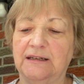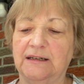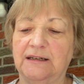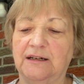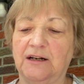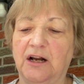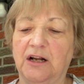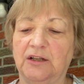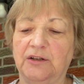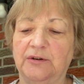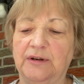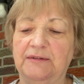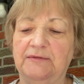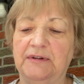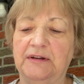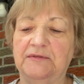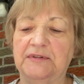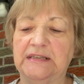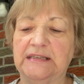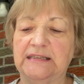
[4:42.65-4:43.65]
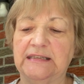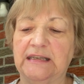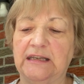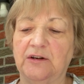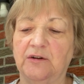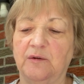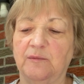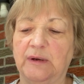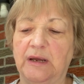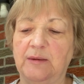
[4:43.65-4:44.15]
color, even if it's
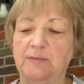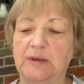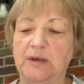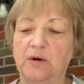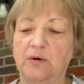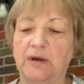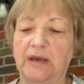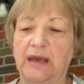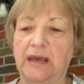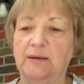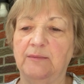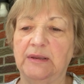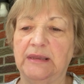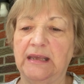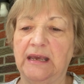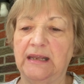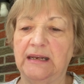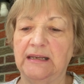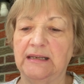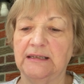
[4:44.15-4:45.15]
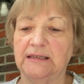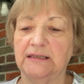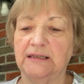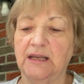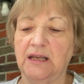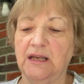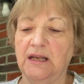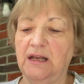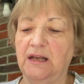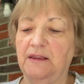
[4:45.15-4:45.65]
thinner, it might be okay, but that is
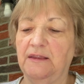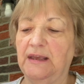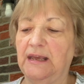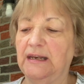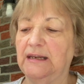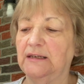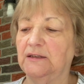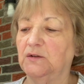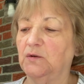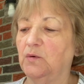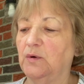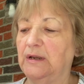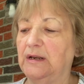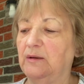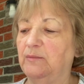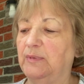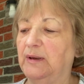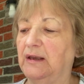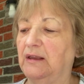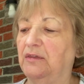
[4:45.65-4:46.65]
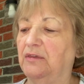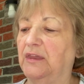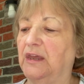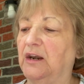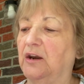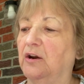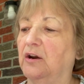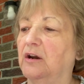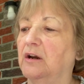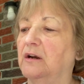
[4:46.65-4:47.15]
quite a bit
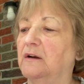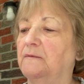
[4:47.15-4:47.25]
thinner.